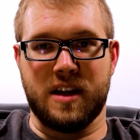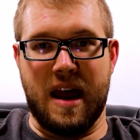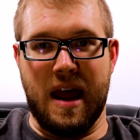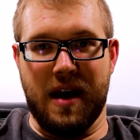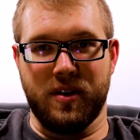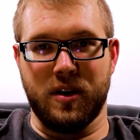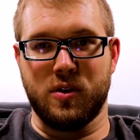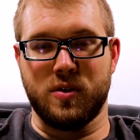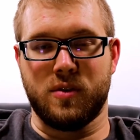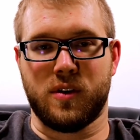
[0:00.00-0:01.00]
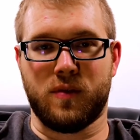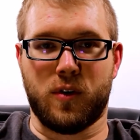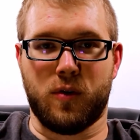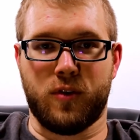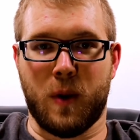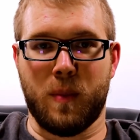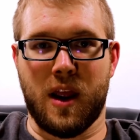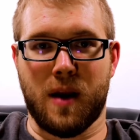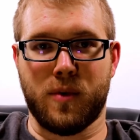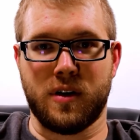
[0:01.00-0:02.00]
I haven't used it with the full frame
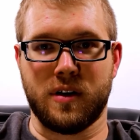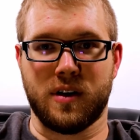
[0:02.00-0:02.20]
camera,